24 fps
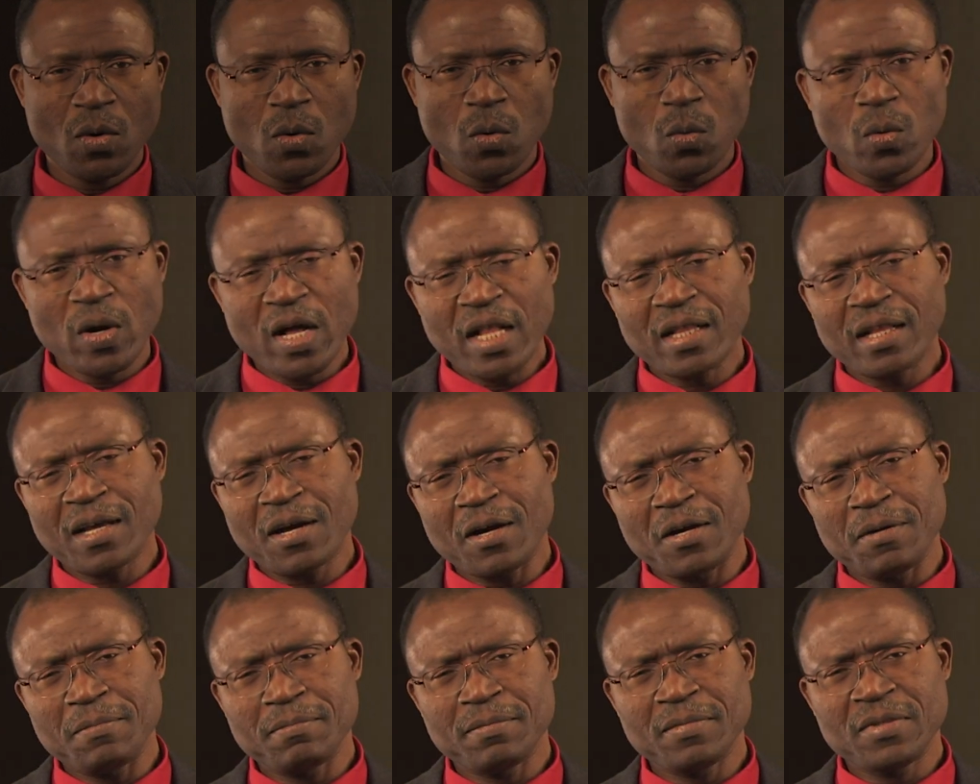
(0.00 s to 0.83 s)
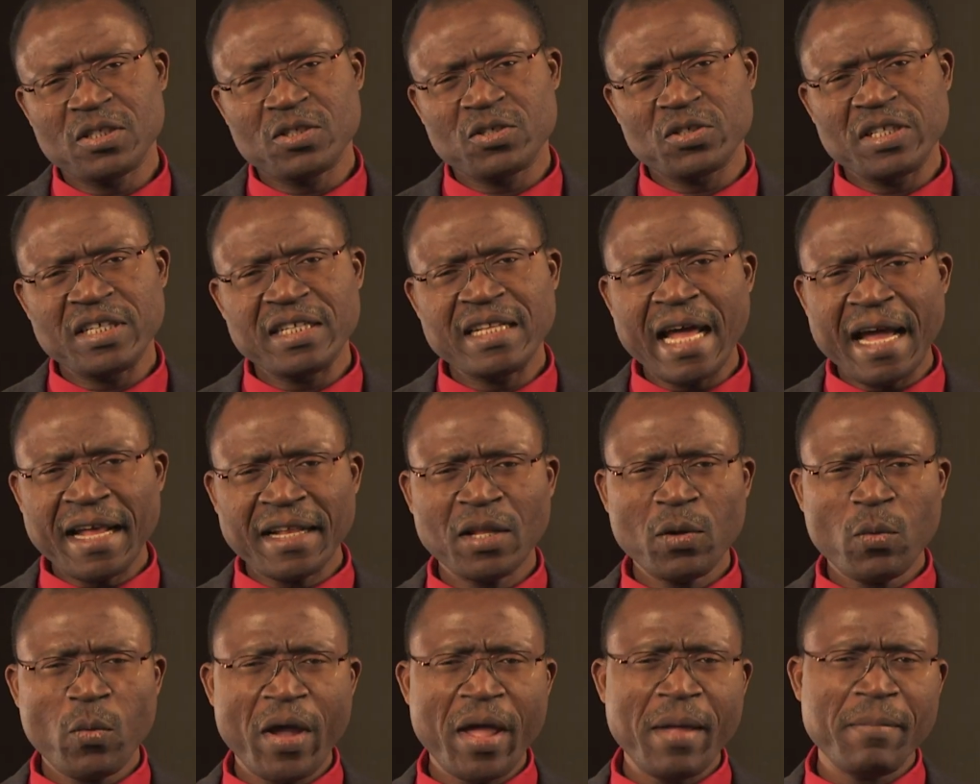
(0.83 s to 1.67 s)
Welcome to the
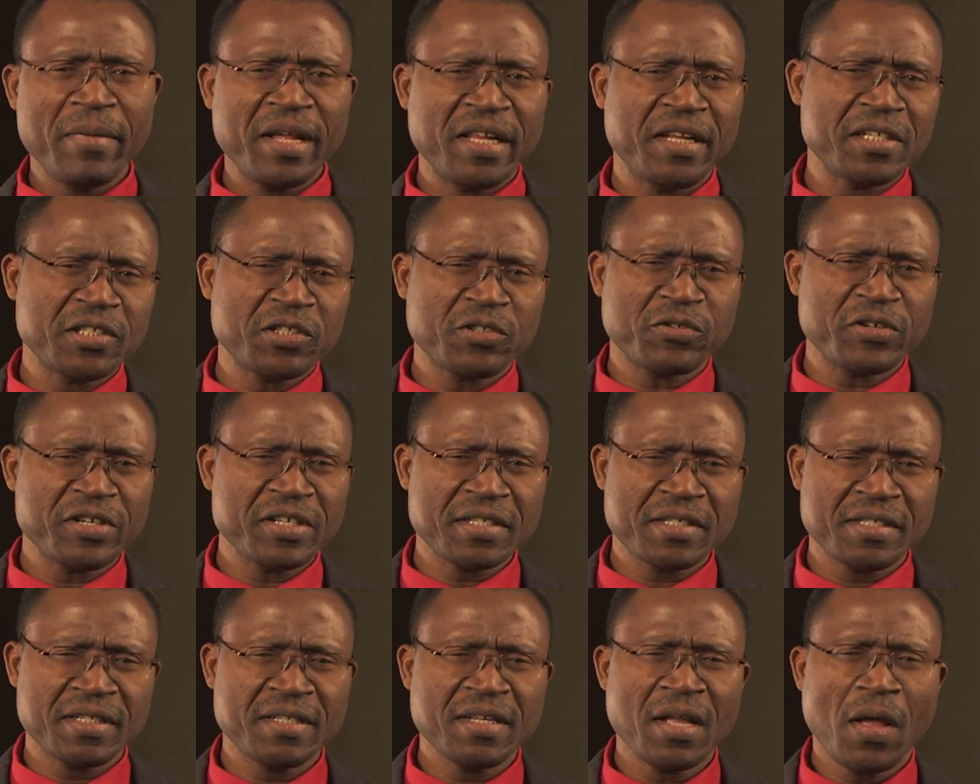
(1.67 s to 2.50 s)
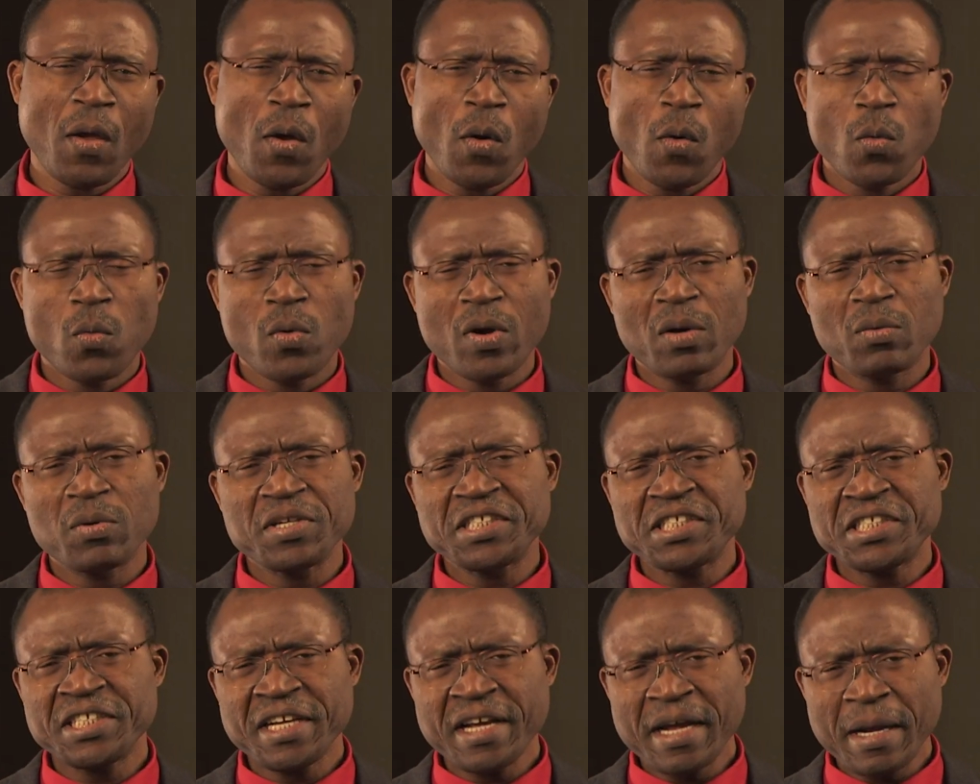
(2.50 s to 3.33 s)
Dandy Way Ministries, where we
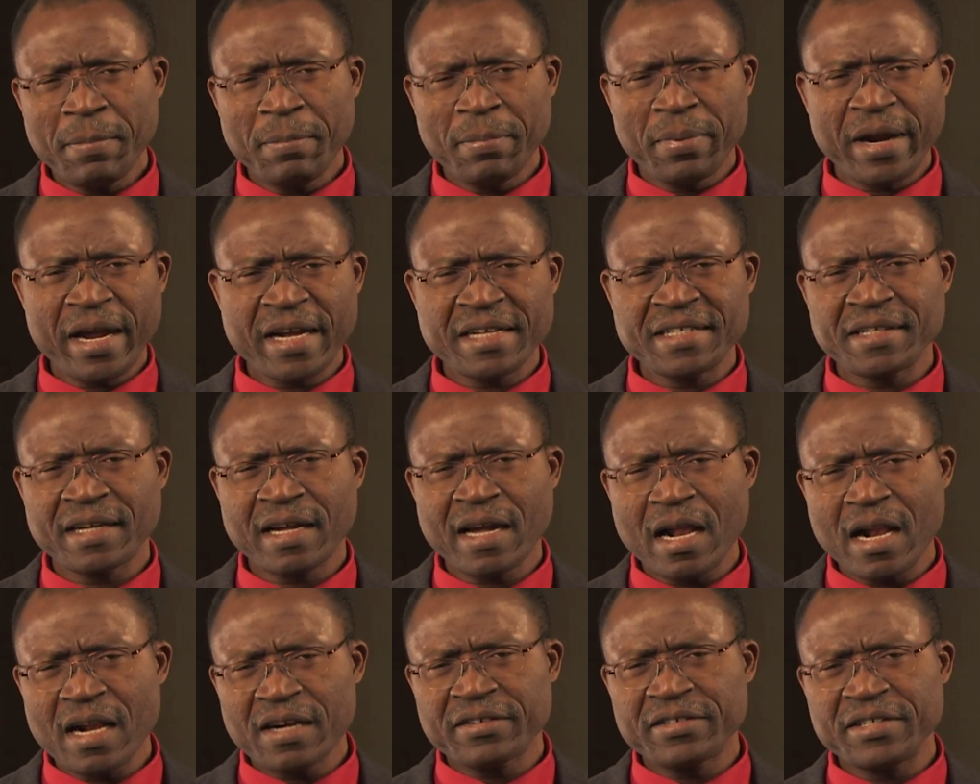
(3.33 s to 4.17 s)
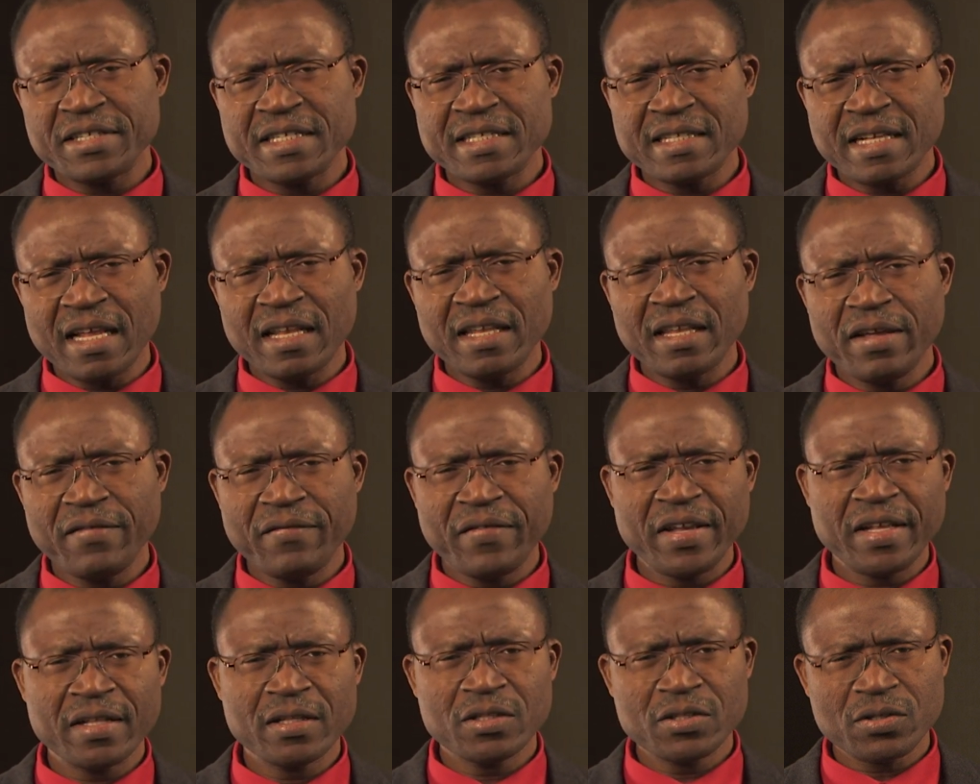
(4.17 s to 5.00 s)
share practical Christian
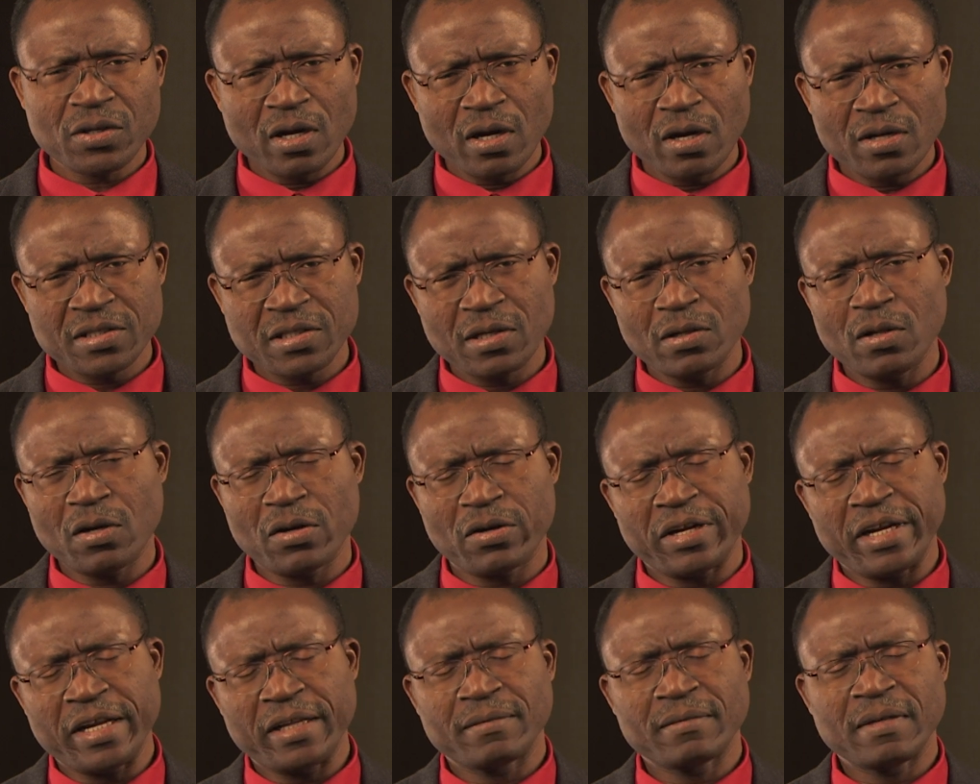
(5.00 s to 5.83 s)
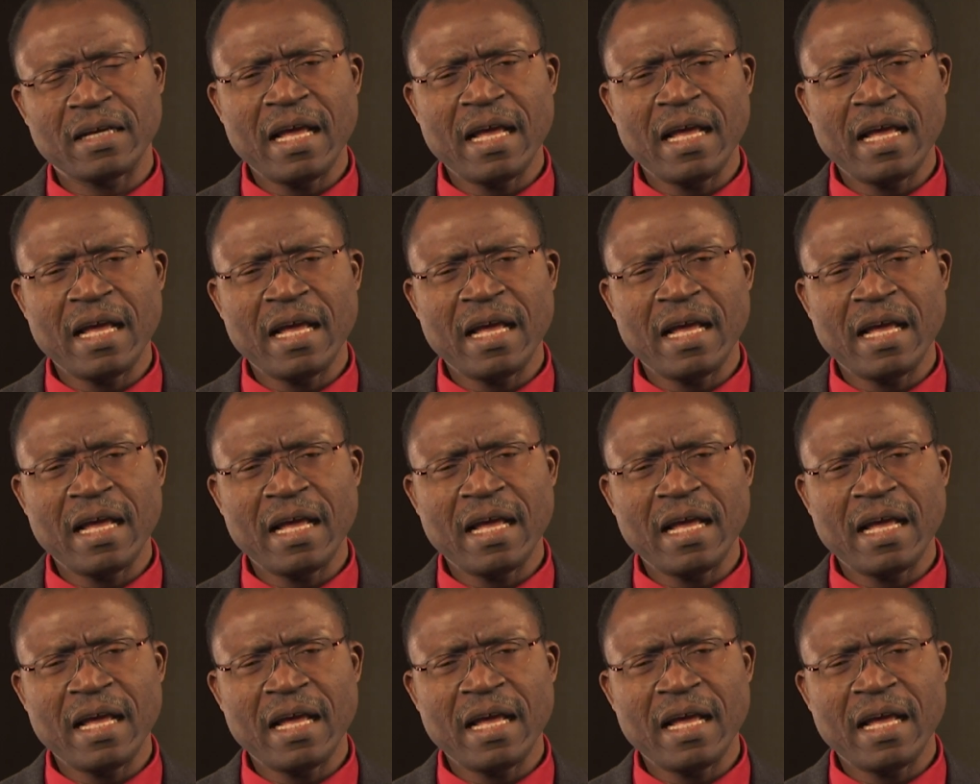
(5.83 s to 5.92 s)
living to God's glory.